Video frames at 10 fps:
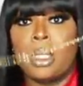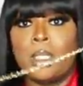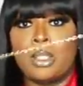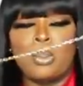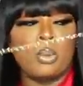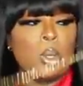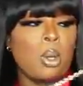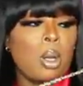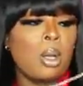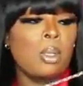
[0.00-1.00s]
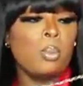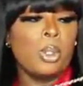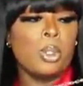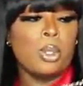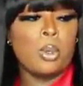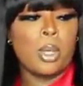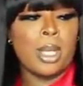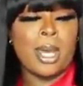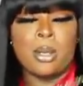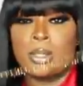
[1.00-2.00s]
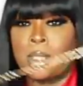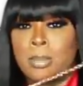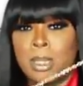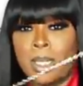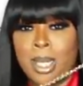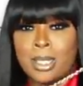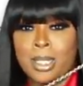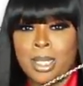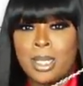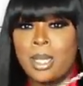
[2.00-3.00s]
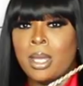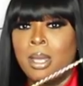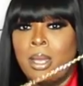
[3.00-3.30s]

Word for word: clutch to throw on when you're going out or something like that.